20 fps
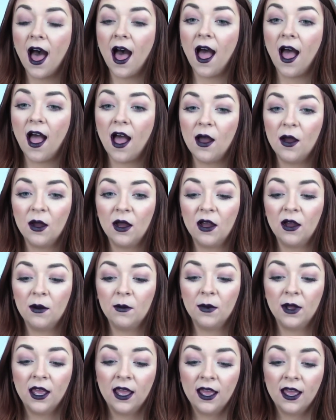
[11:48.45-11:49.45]

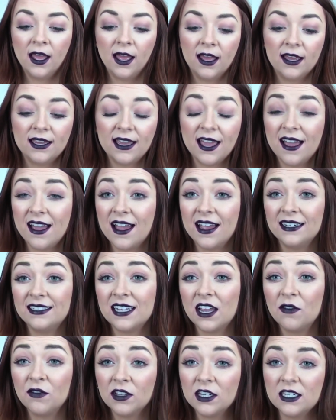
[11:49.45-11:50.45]
Um, yeah, I
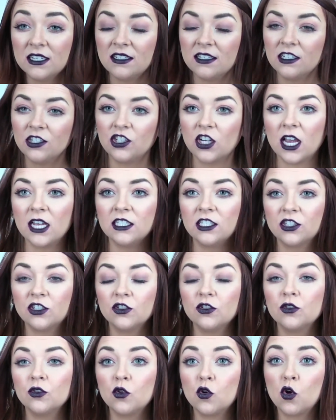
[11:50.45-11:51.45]
definitely
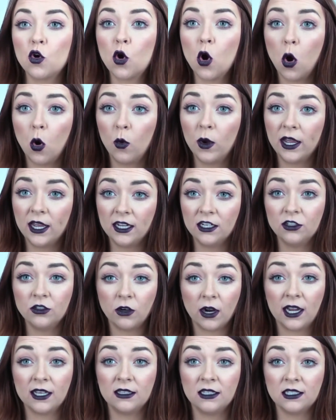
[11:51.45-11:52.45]
suggest going and
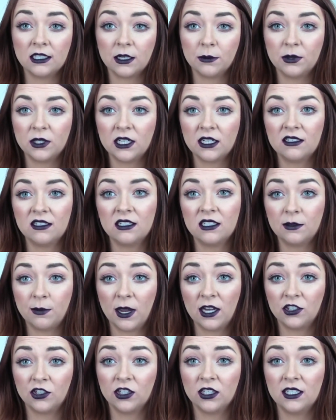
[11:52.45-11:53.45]
trying these lipsticks,
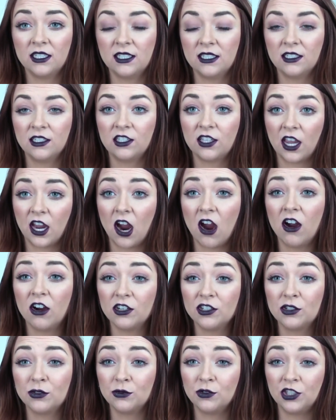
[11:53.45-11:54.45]
especially since they
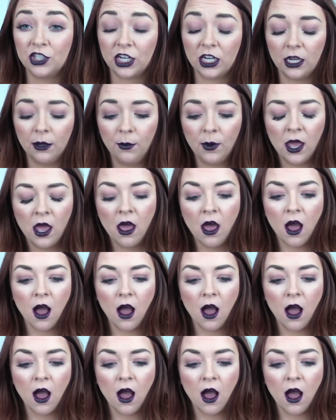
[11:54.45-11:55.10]
are so cheap.